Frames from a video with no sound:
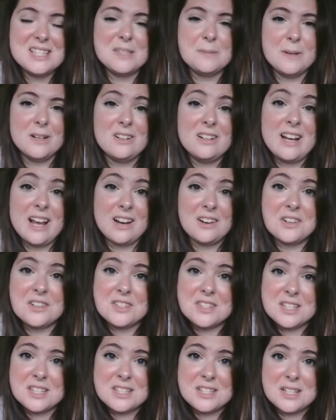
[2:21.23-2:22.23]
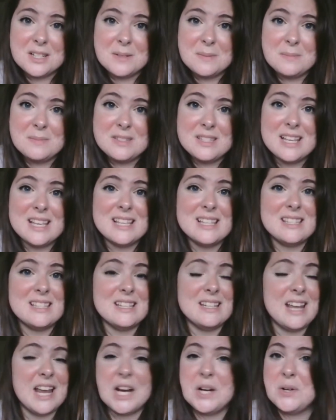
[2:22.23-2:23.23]
Spirit AeroSystems
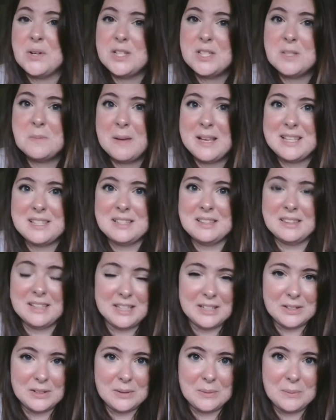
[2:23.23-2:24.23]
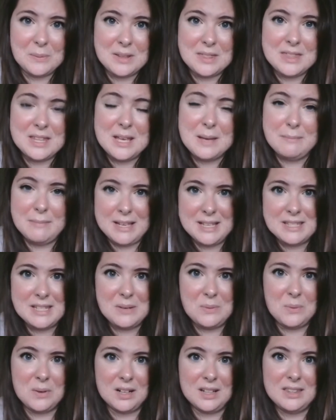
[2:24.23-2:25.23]
is an aerospace leader with the
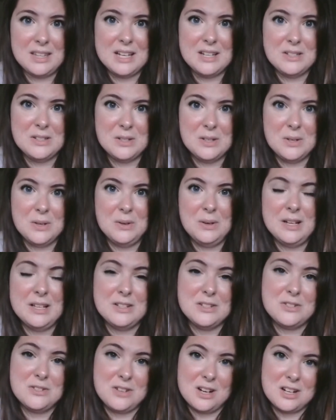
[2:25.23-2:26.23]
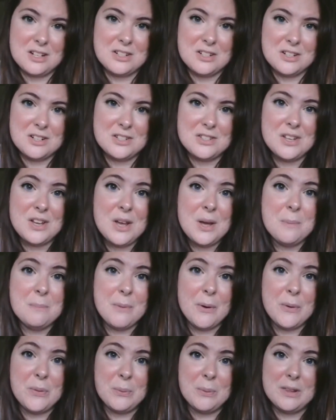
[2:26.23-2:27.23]
amazing work they do in structures,
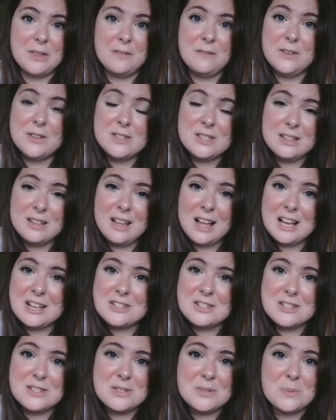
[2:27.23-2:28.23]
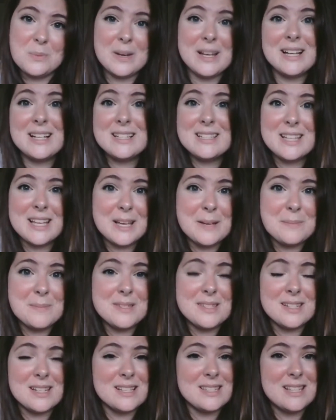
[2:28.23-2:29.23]
both with fuselages,
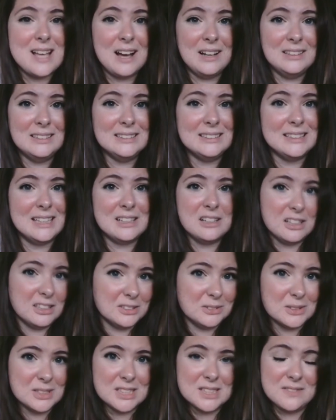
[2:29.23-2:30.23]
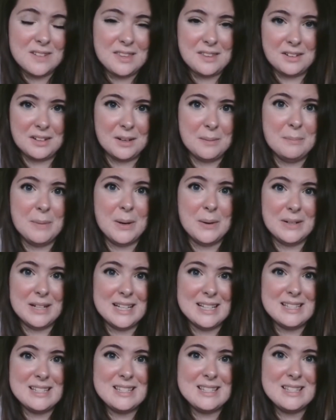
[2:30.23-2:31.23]
wingtips, nacelles, and all sorts of other
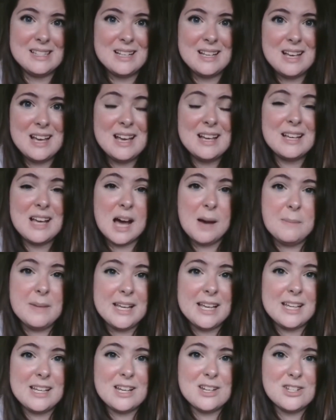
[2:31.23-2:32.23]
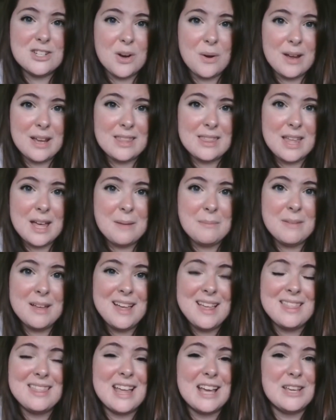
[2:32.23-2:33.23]
components. Coming in and showing them
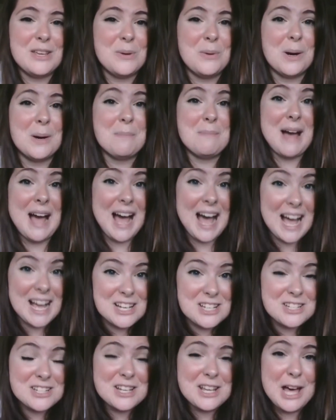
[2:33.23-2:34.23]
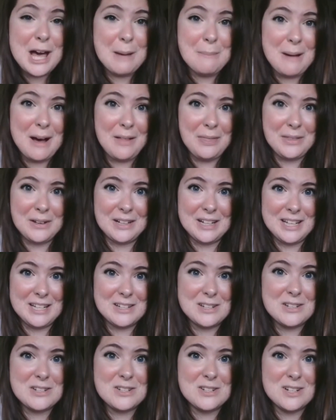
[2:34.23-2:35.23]
that you are passionate about their
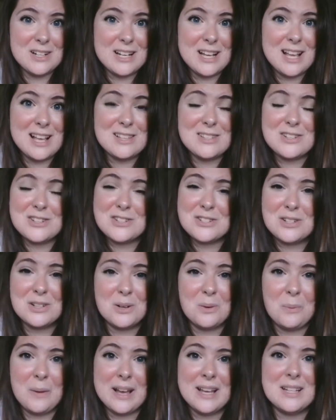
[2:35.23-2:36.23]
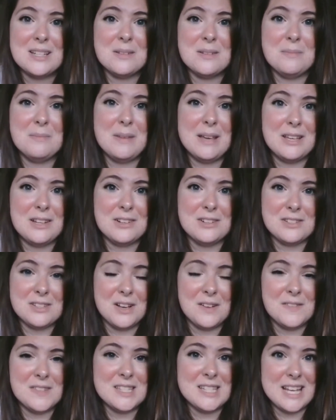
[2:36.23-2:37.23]
industry is a sure way to make
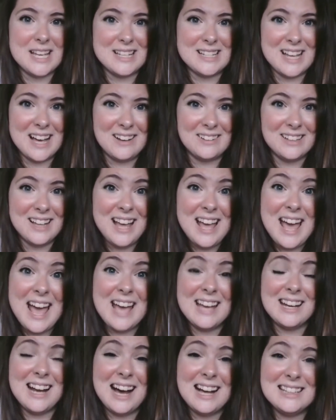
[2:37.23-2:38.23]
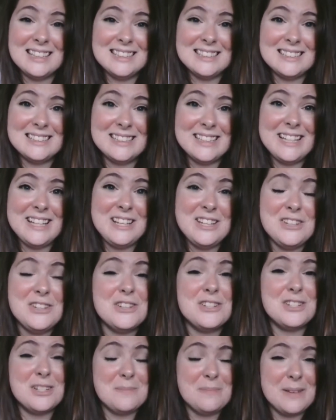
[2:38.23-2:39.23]
yourself stand out. And honestly,
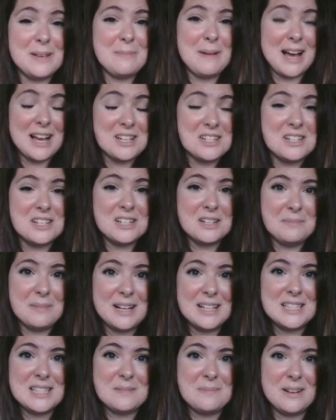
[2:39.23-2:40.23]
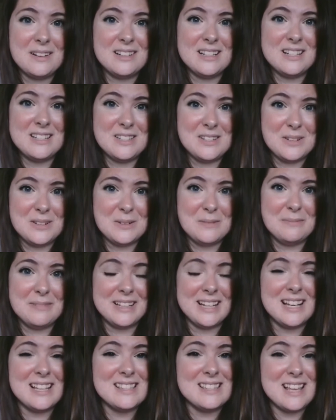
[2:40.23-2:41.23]
you should be passionate about Spirit too,
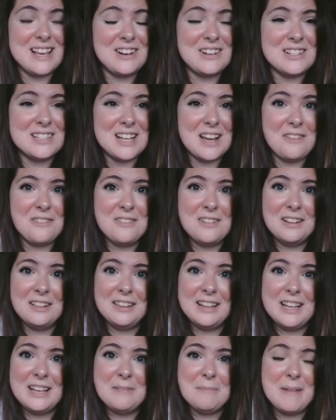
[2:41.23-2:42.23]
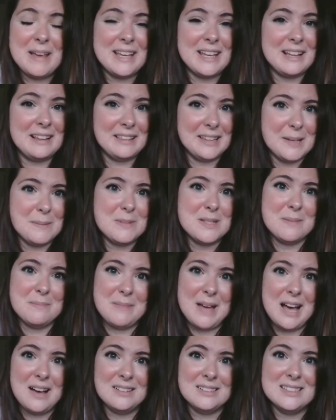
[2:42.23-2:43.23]
because they are definitely making leaps
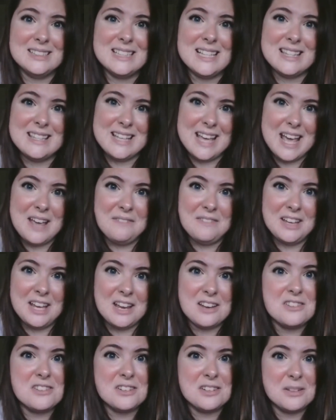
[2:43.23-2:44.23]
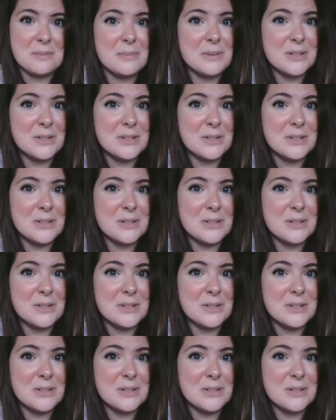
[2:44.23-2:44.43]
and bounds in the aviation